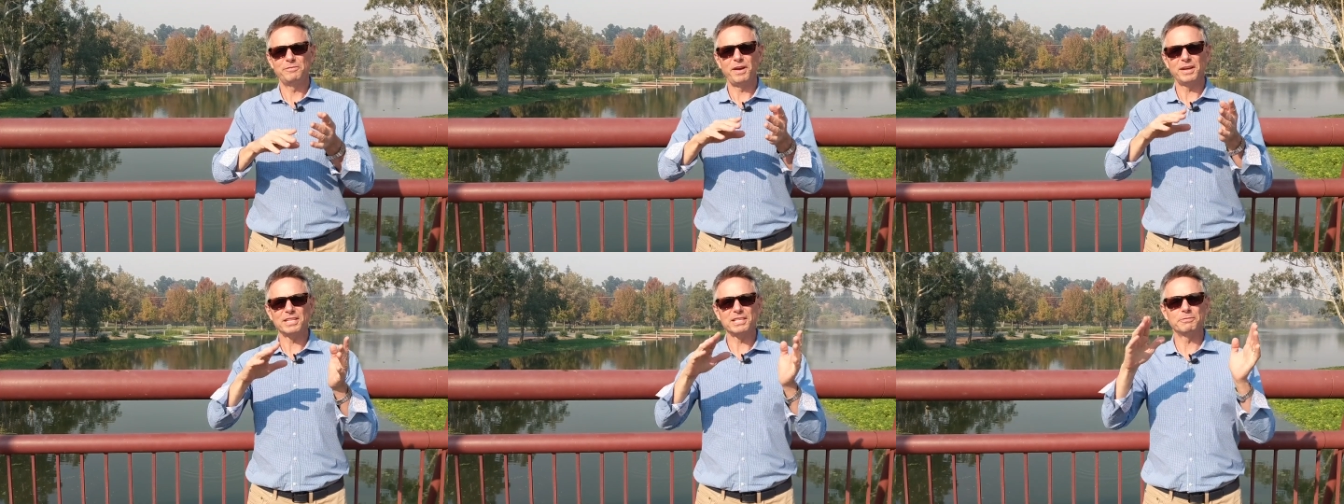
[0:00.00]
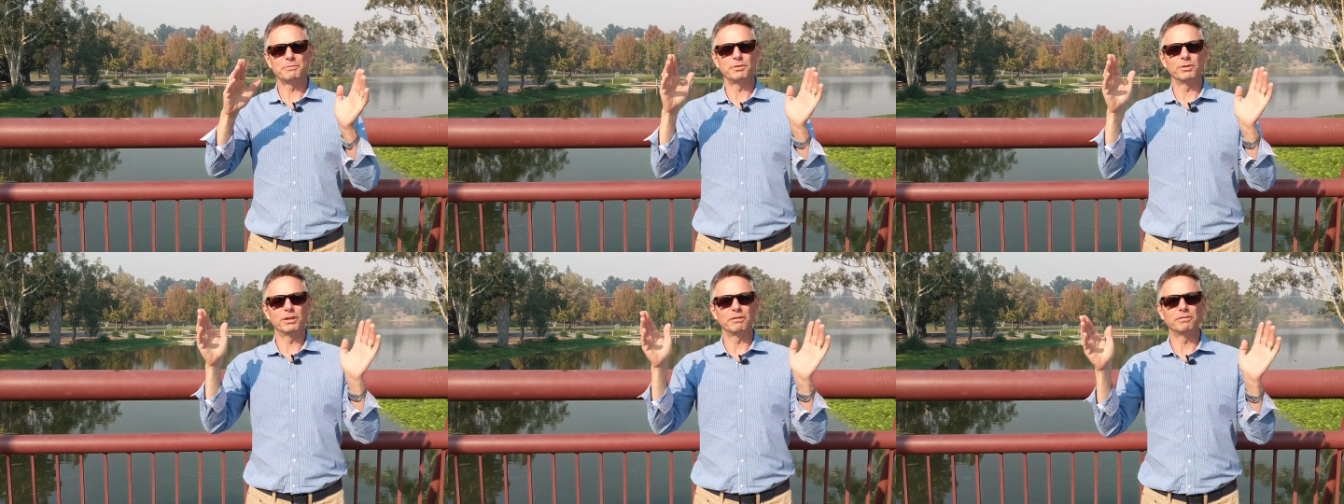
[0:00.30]

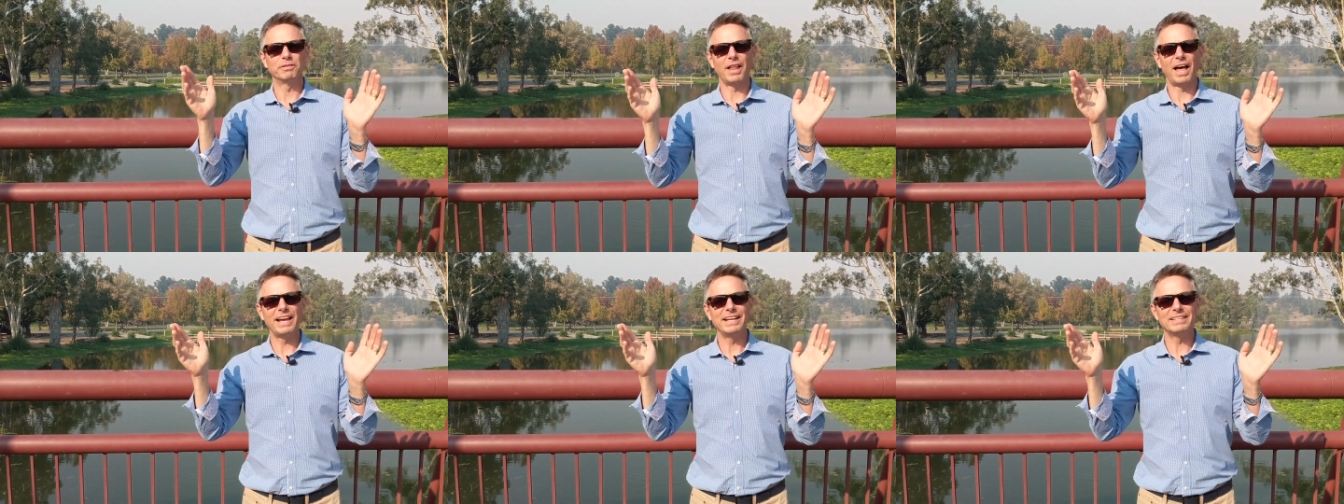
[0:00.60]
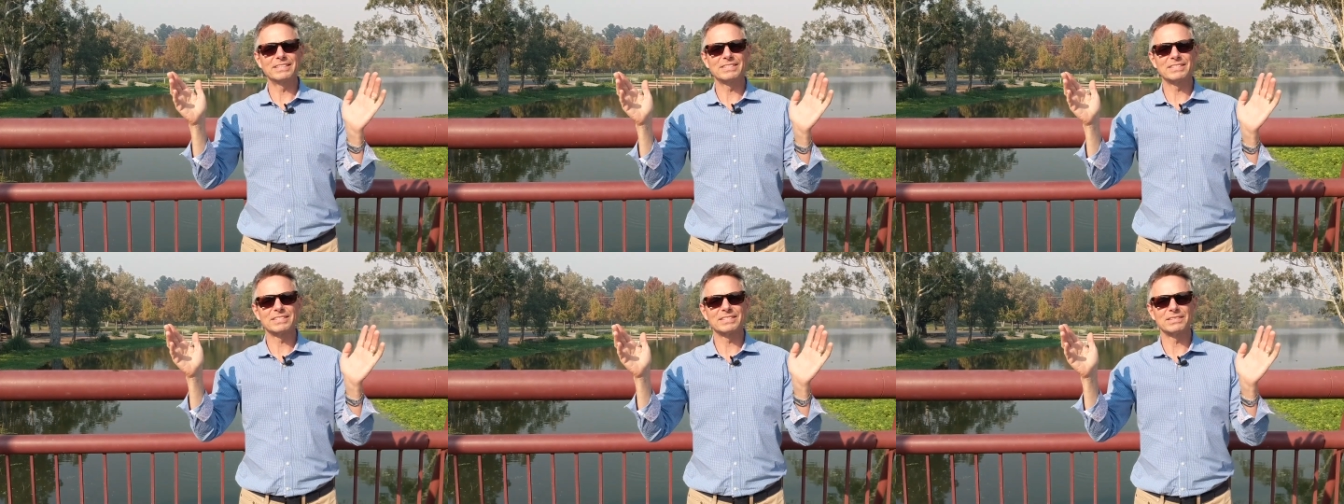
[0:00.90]
Festival of
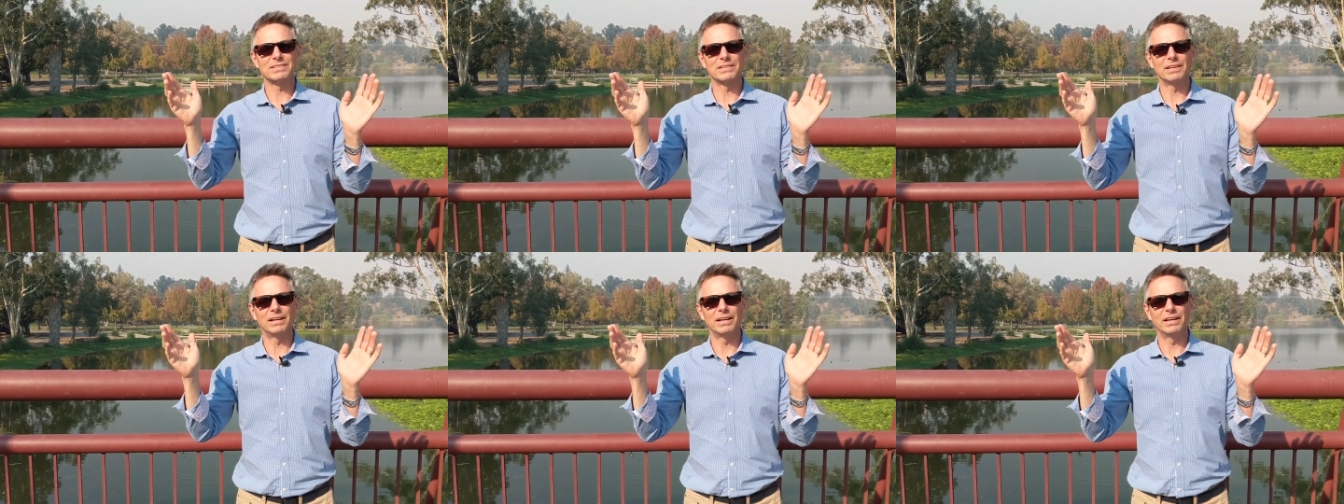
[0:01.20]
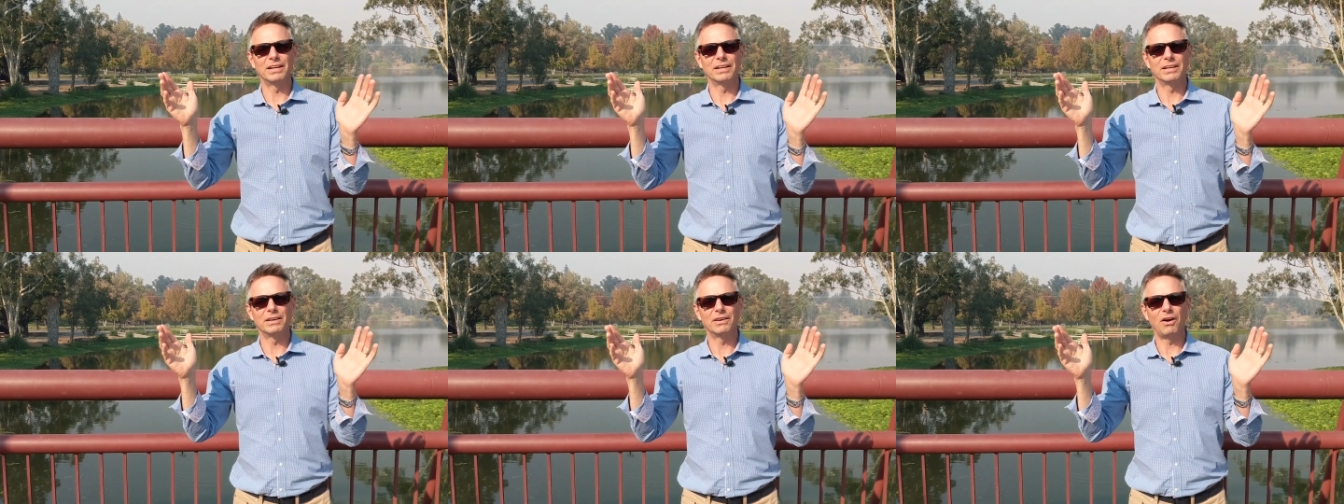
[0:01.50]
Lights,
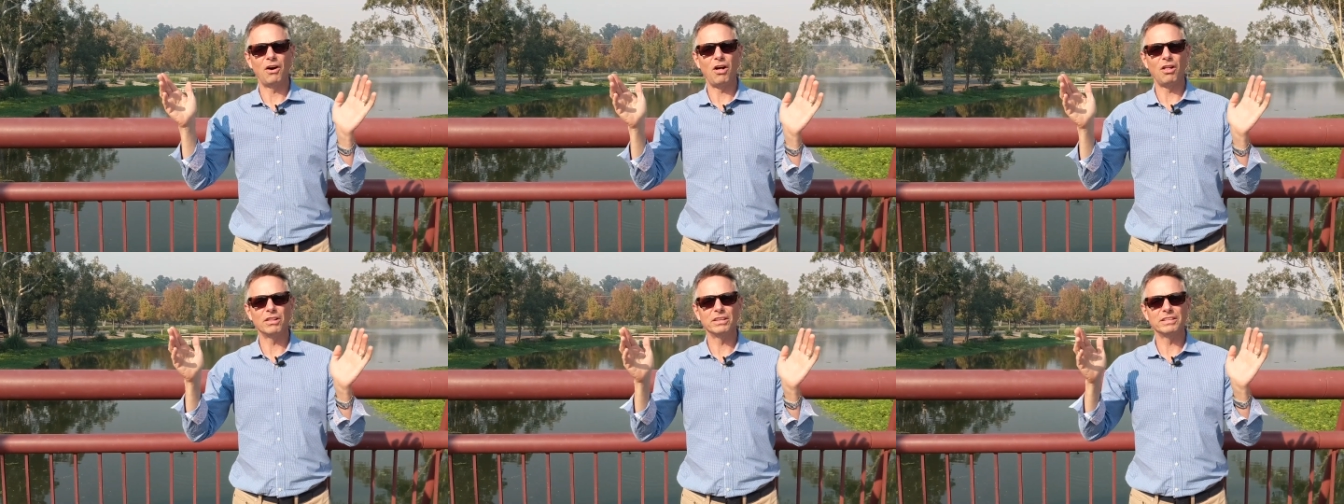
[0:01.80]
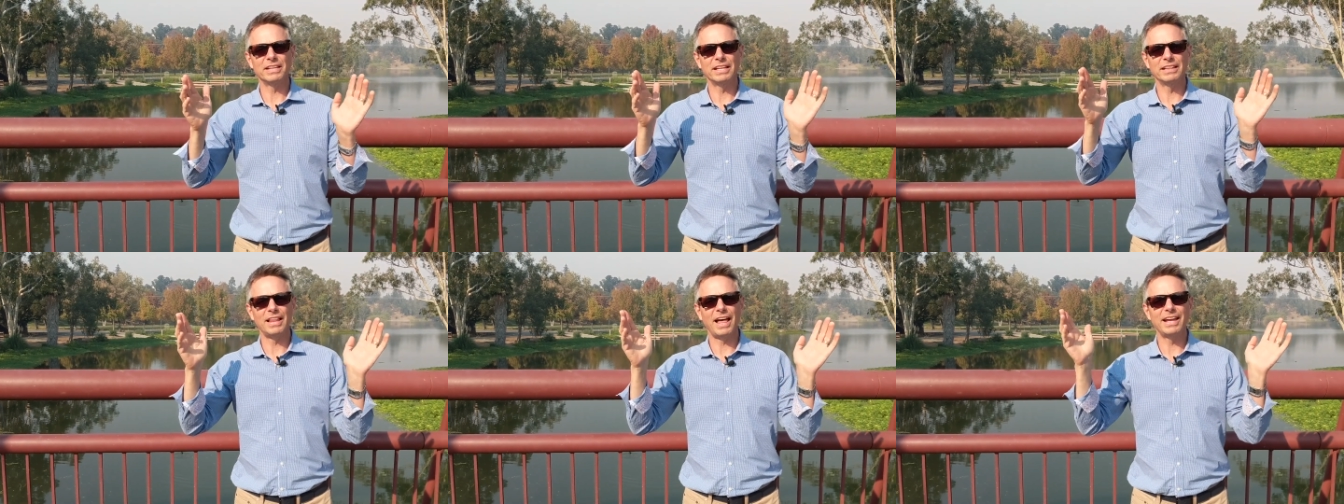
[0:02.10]

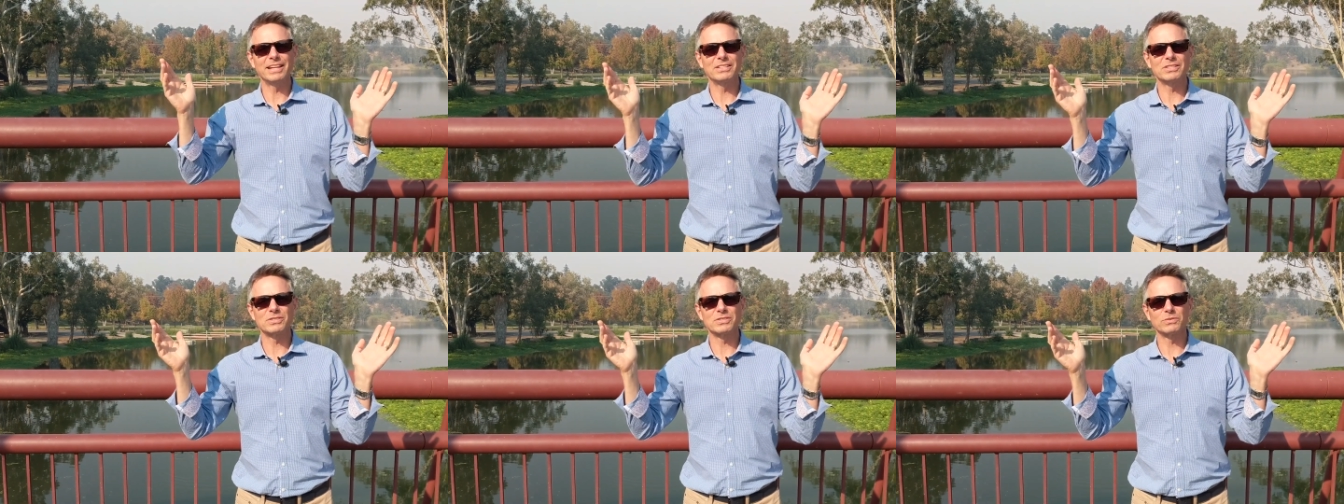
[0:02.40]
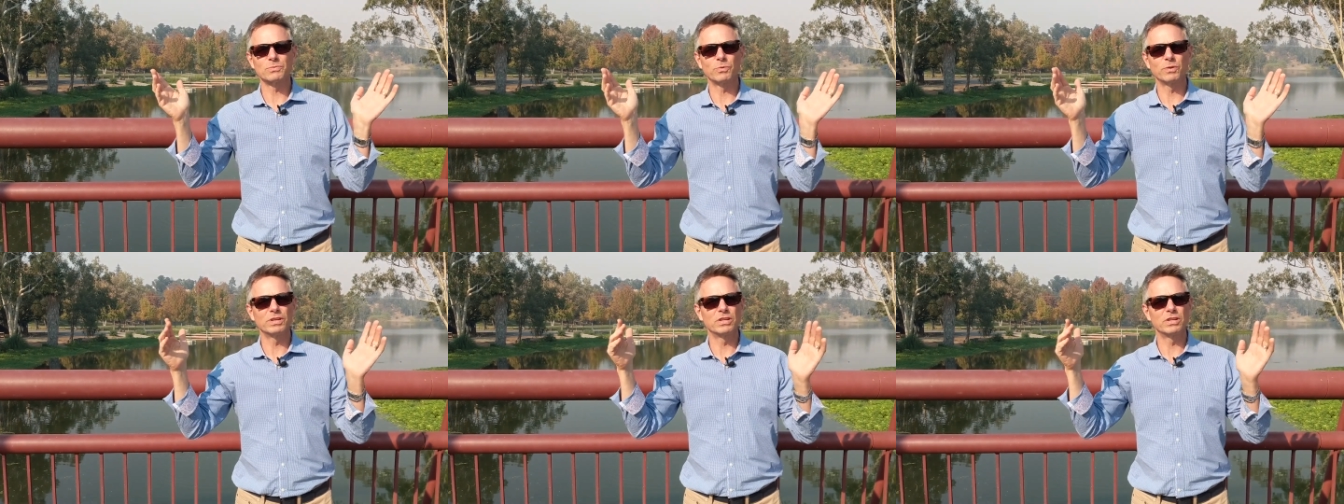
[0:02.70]
holiday lights,